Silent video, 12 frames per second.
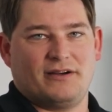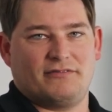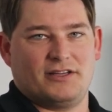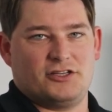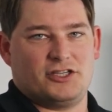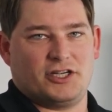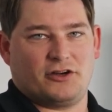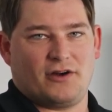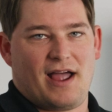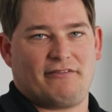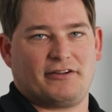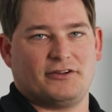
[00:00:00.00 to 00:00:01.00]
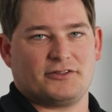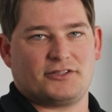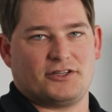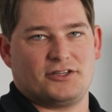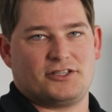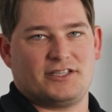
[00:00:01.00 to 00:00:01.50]
of the geographical
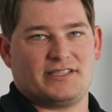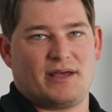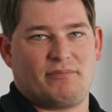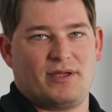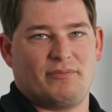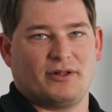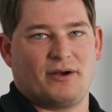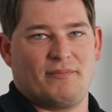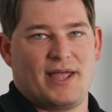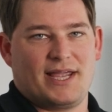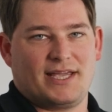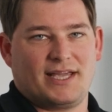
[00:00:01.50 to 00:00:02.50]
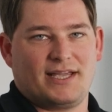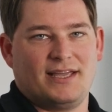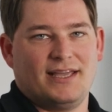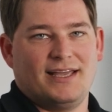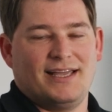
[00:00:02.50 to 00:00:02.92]
searches that people are making,